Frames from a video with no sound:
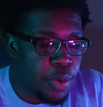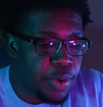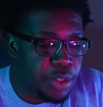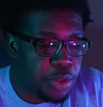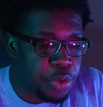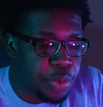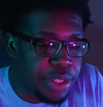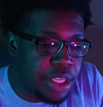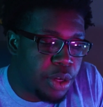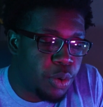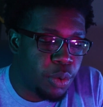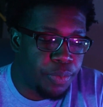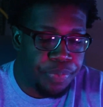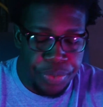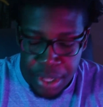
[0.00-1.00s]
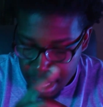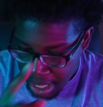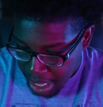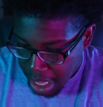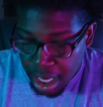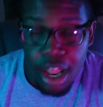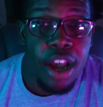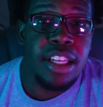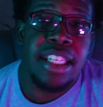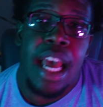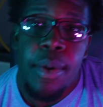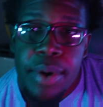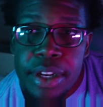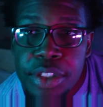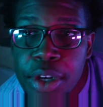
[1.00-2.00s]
which was really cool. Alongside with the